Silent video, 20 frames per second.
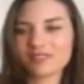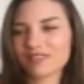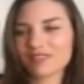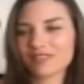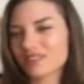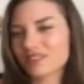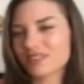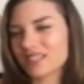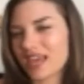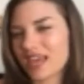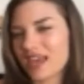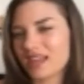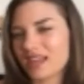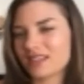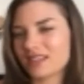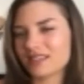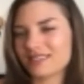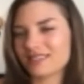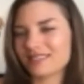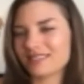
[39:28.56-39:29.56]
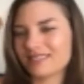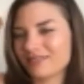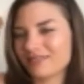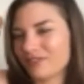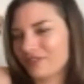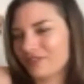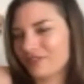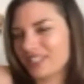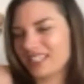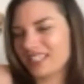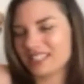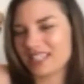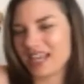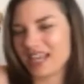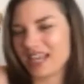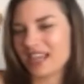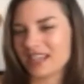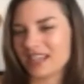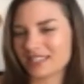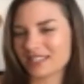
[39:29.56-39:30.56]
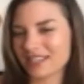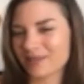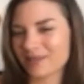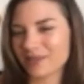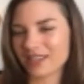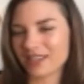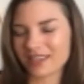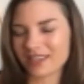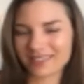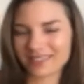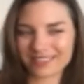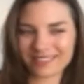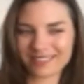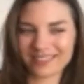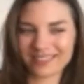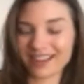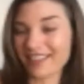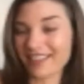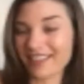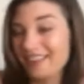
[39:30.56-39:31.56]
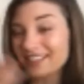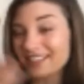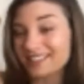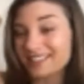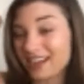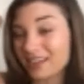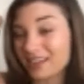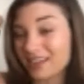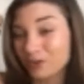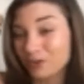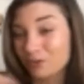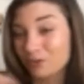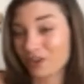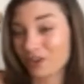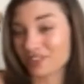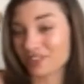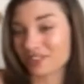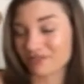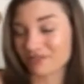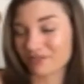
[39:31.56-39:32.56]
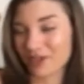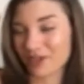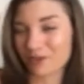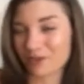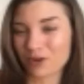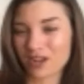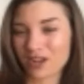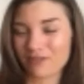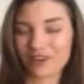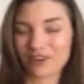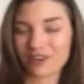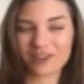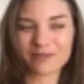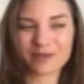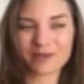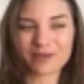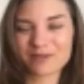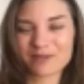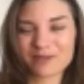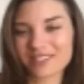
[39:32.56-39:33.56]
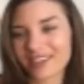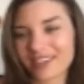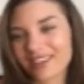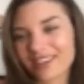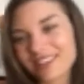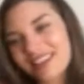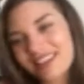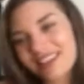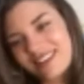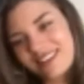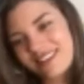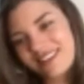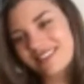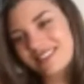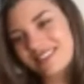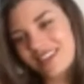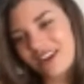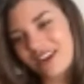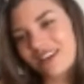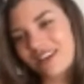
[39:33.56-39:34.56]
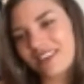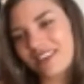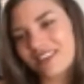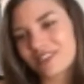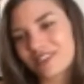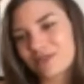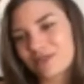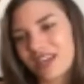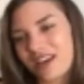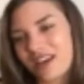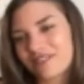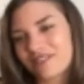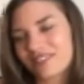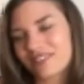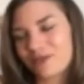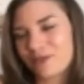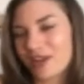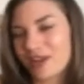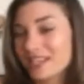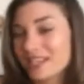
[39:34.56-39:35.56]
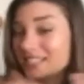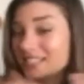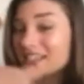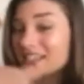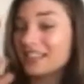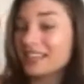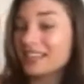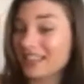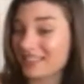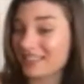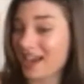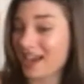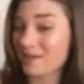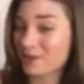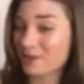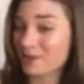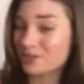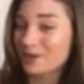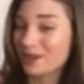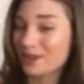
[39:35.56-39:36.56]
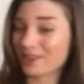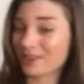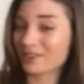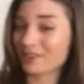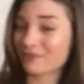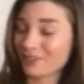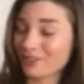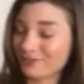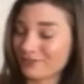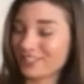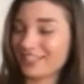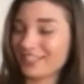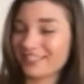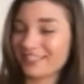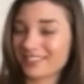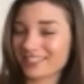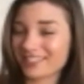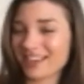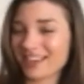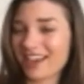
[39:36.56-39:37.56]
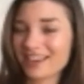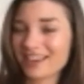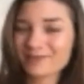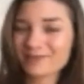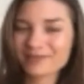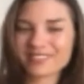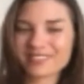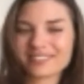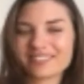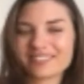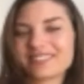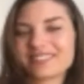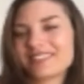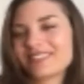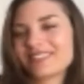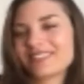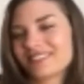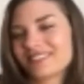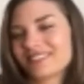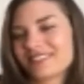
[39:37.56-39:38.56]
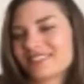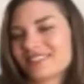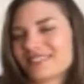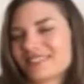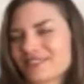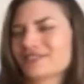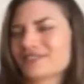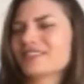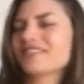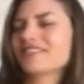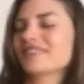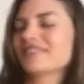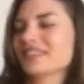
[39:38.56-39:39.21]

10, 15 takes, and I'm like, and that's not even the worst of like what I've heard, but I'm just like, is that necessary? Like, do we have to, is it going to get that much better the 15th time? So TV.